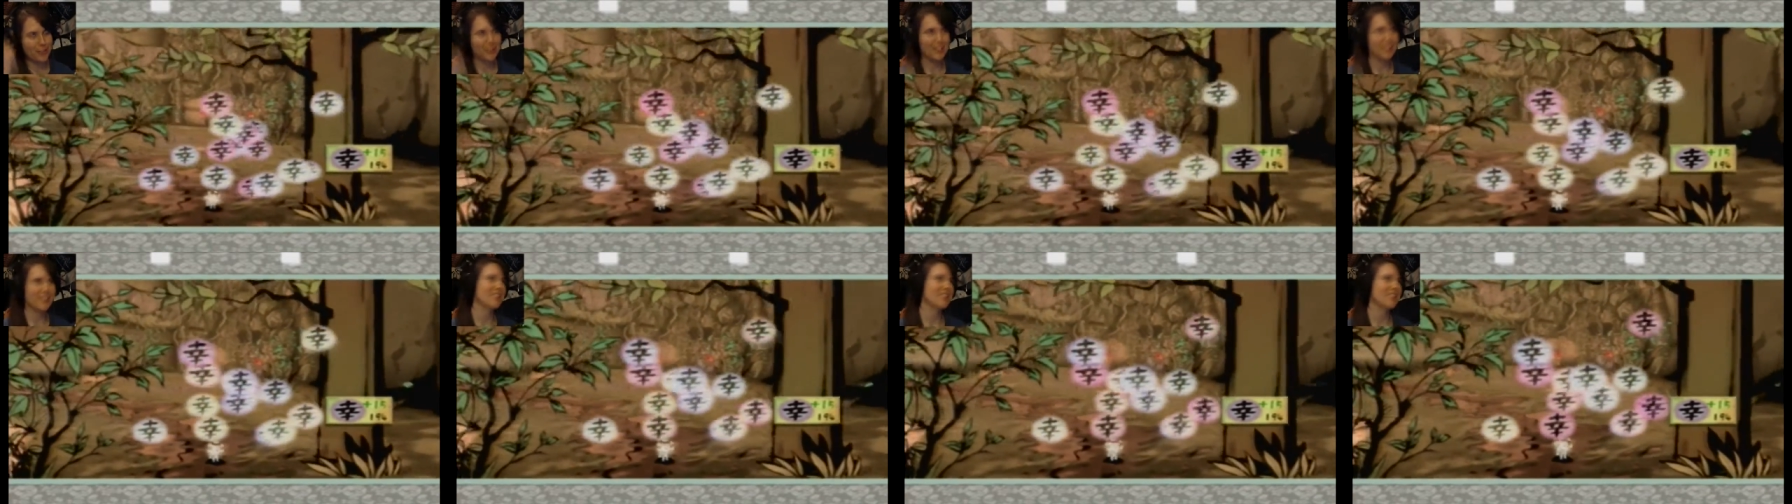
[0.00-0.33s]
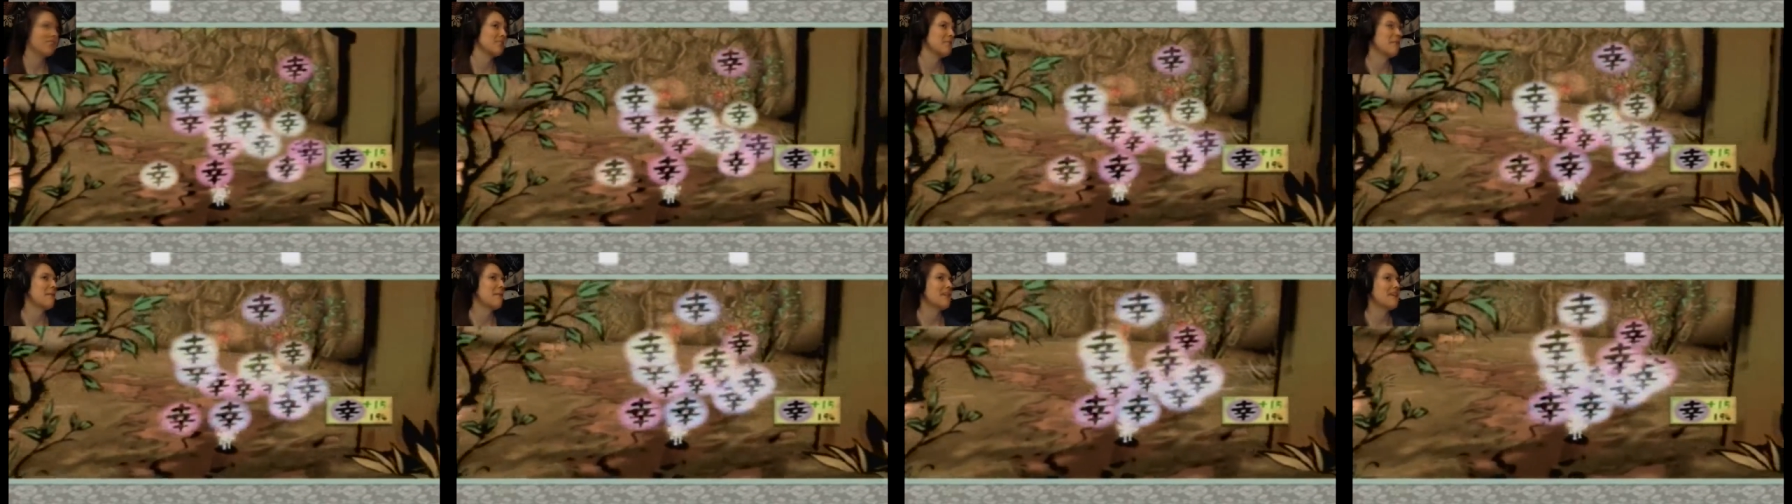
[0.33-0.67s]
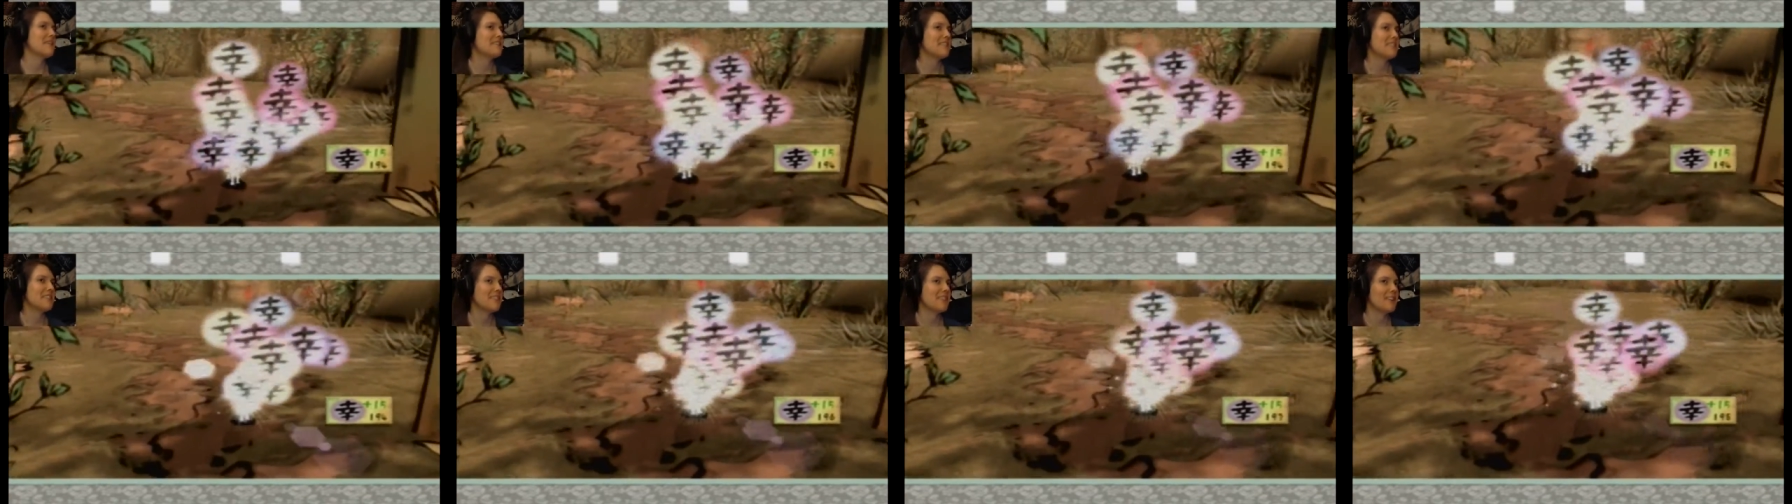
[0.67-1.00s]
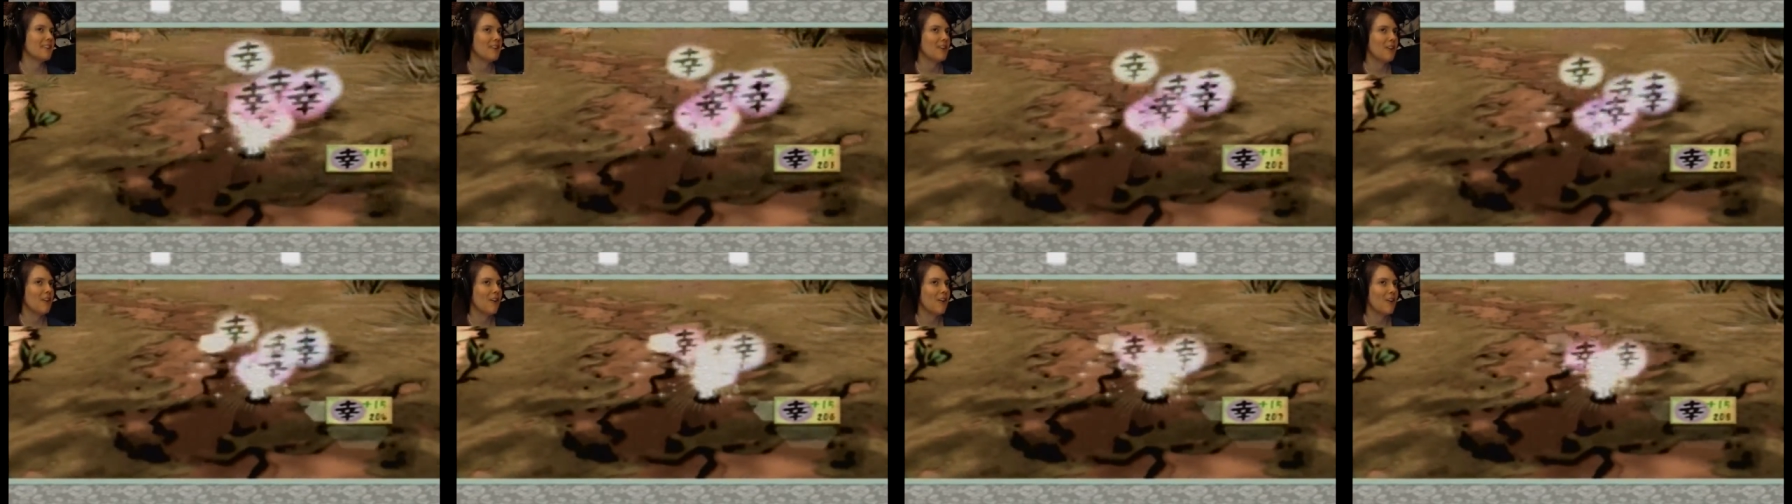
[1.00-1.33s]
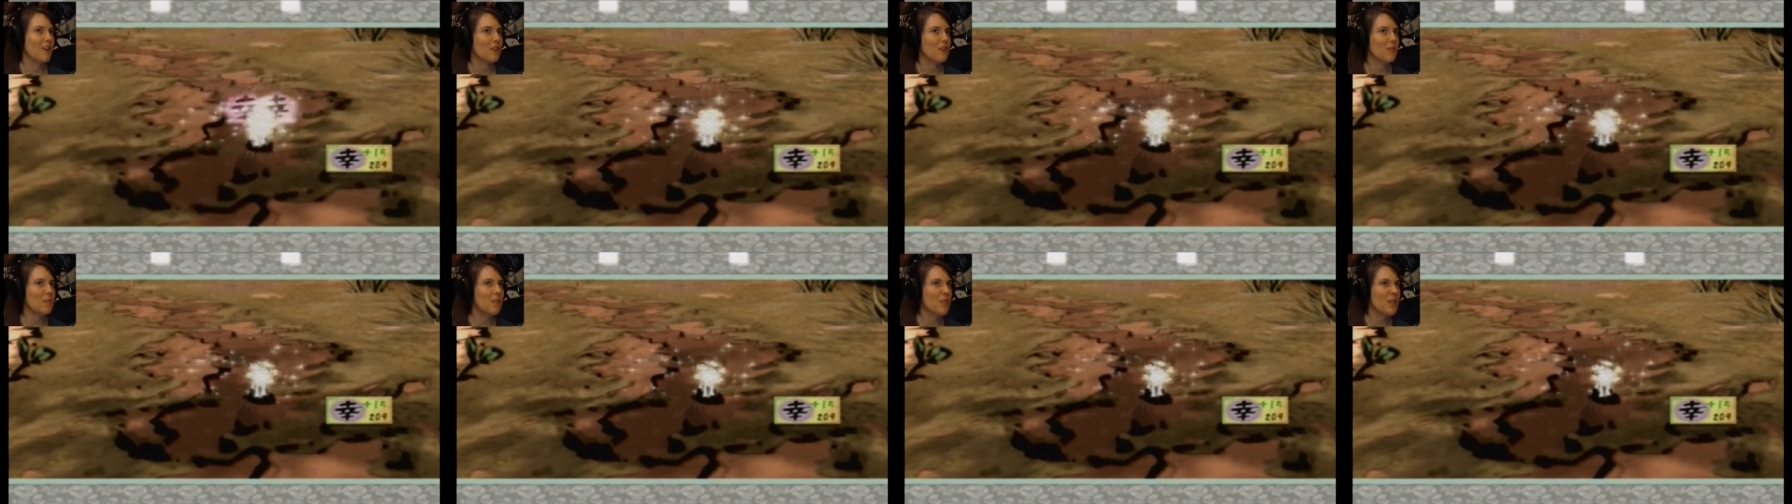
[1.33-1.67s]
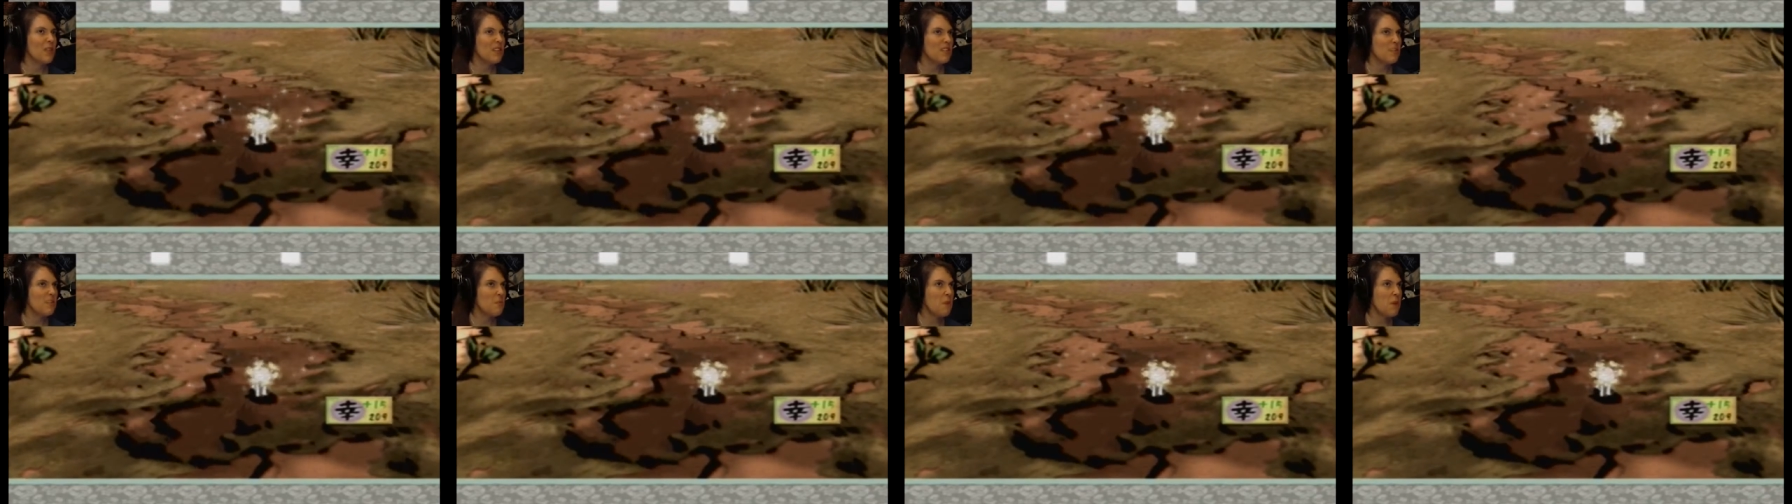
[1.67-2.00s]
It's amazing. All the
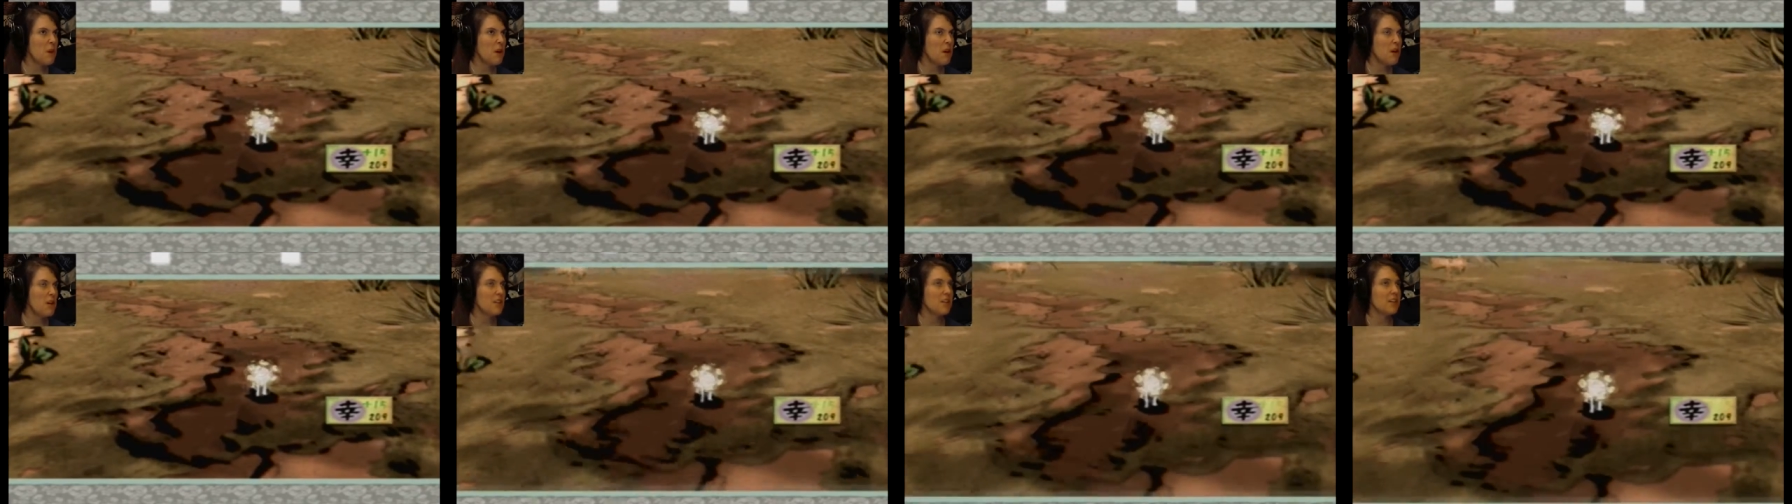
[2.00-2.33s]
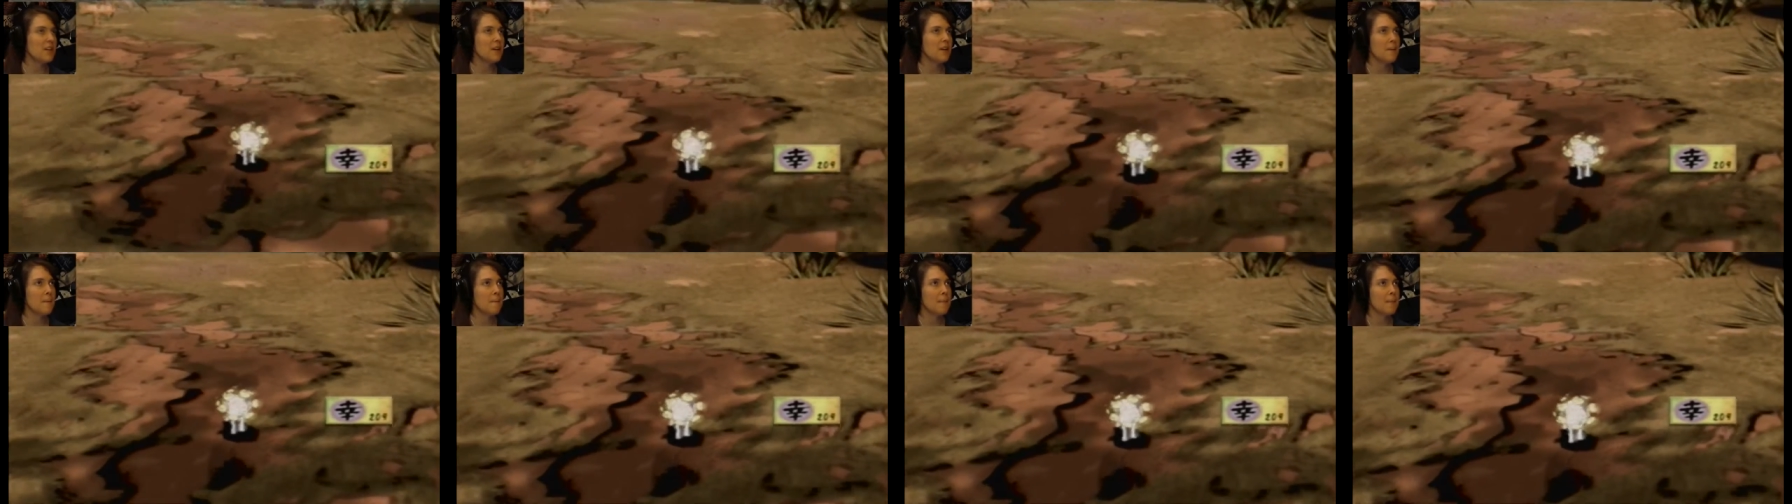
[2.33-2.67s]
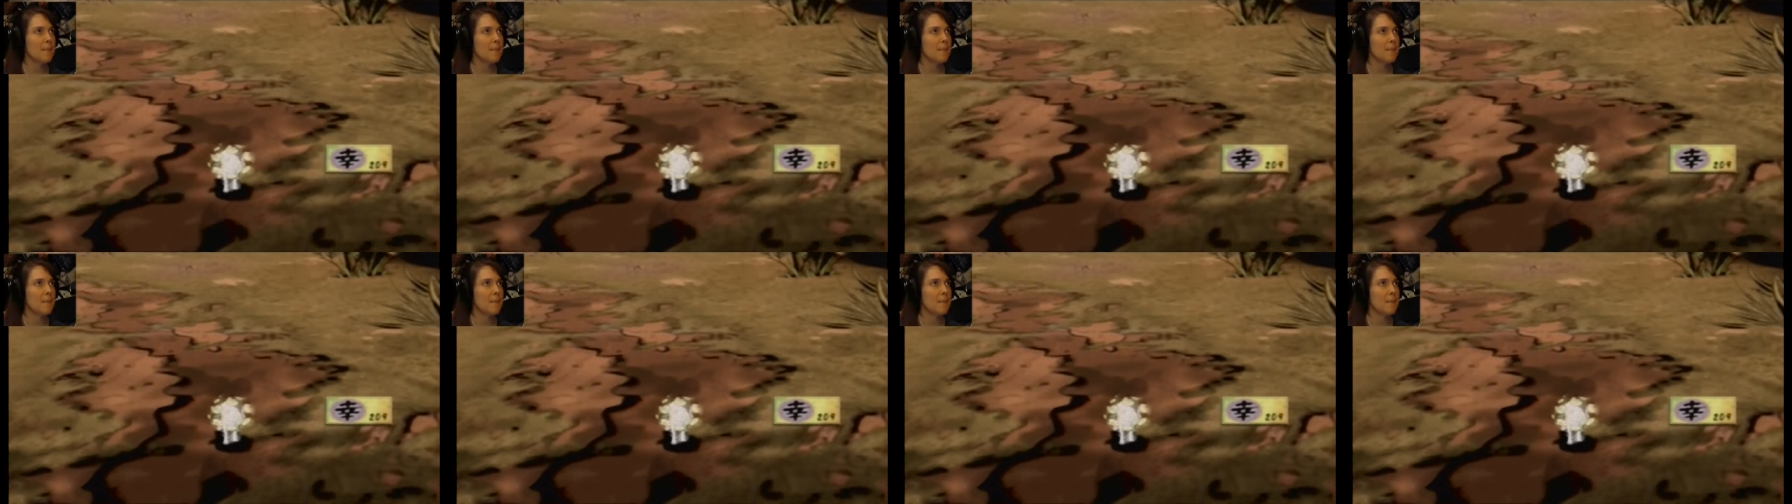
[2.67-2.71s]
praise is mine!